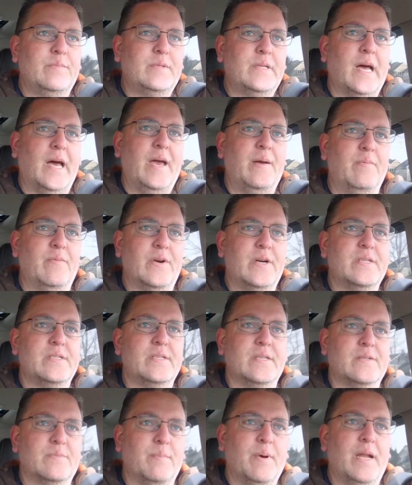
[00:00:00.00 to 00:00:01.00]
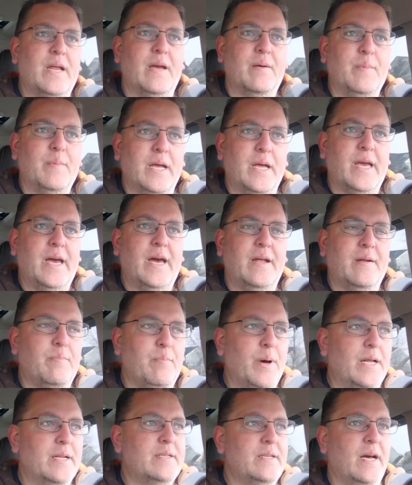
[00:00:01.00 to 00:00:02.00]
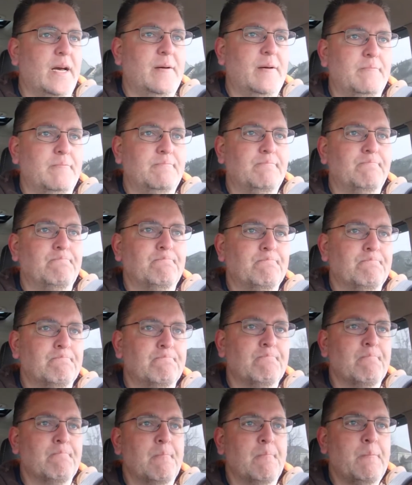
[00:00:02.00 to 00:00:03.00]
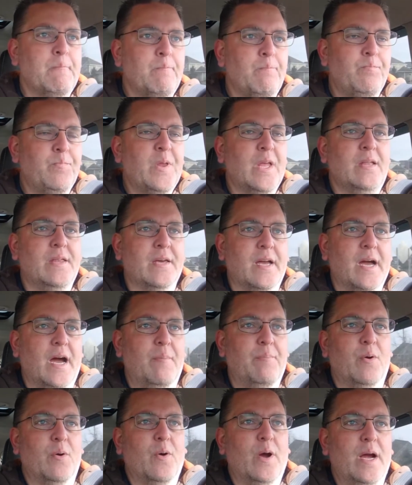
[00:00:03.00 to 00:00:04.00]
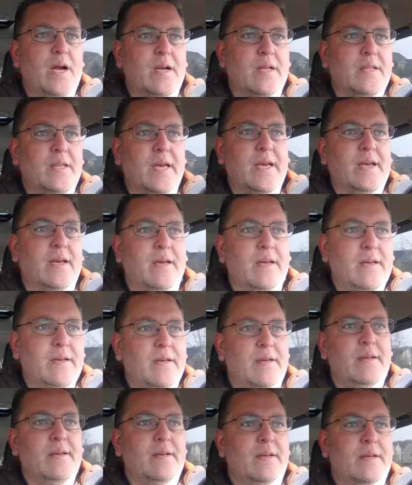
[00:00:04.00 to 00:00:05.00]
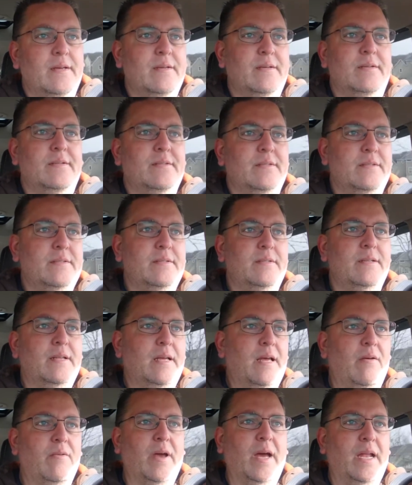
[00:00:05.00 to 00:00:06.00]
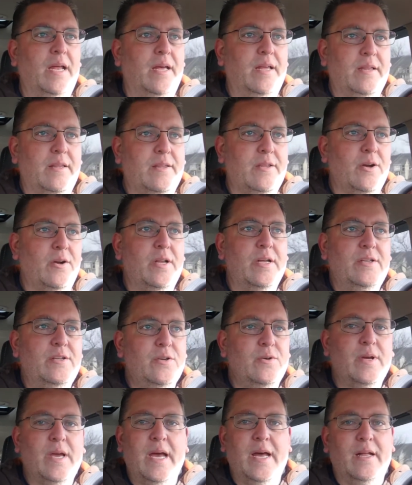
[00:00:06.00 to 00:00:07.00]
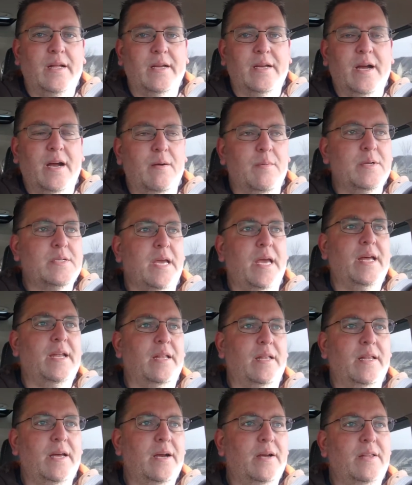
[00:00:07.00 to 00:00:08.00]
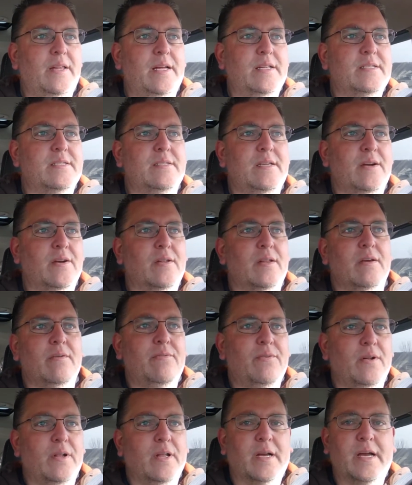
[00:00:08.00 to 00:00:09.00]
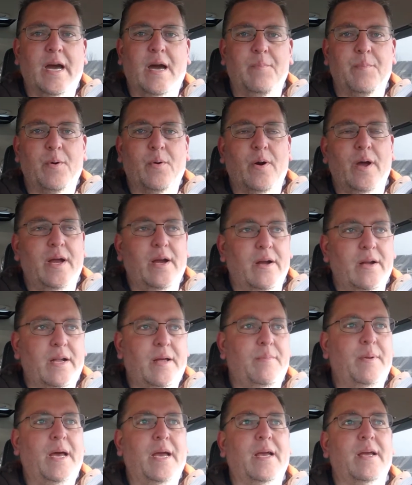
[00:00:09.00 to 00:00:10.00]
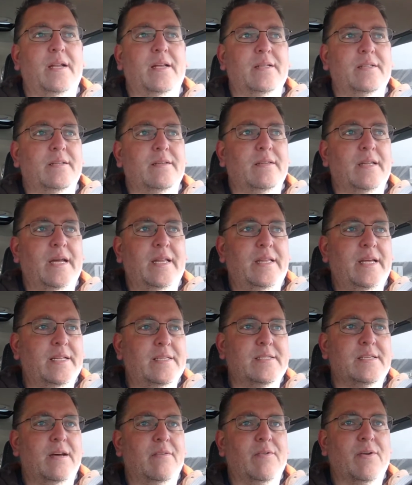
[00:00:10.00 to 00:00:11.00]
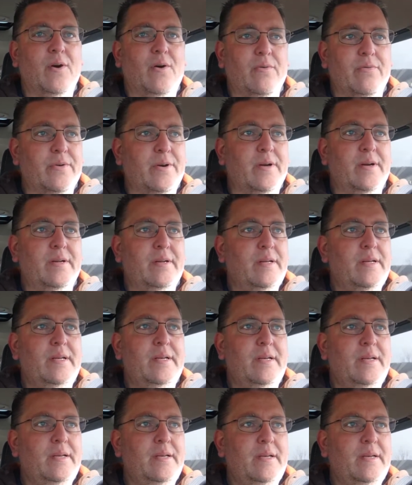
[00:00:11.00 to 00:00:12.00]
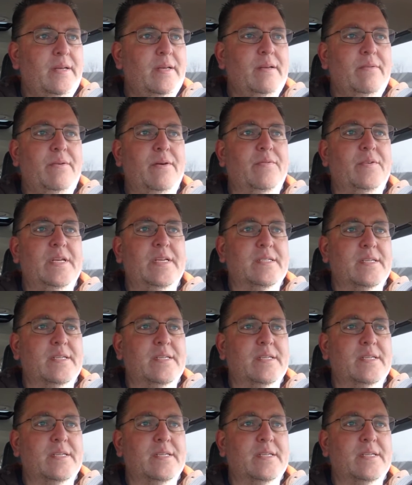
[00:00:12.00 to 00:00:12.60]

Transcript: Time versus money I'm going to get. But the copper wire thing, I've got a 32-gallon garbage can in there that's nearly full of copper wire, and I'm not going to let that stuff go for 50,